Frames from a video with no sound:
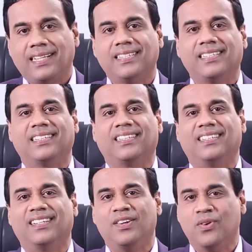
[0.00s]
As
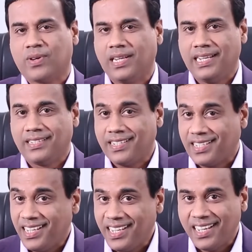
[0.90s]
a local
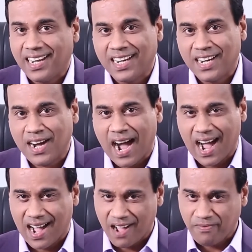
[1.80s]
entity,
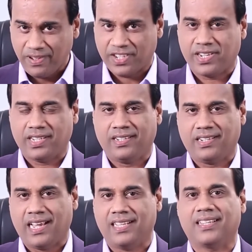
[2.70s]
our
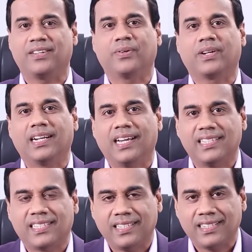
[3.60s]
vision as an
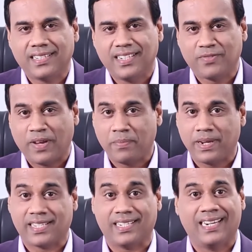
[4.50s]
organization is very
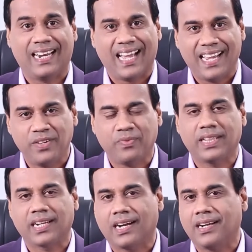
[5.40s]
much aligned
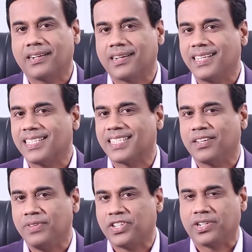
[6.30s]
with the country's
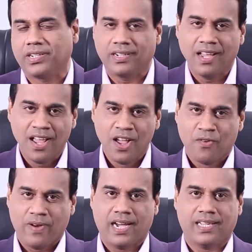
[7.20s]
vision,
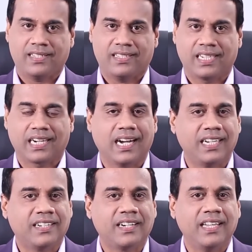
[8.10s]
where the
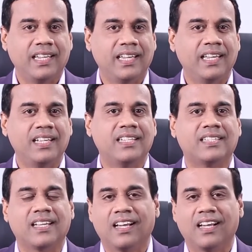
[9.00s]
country is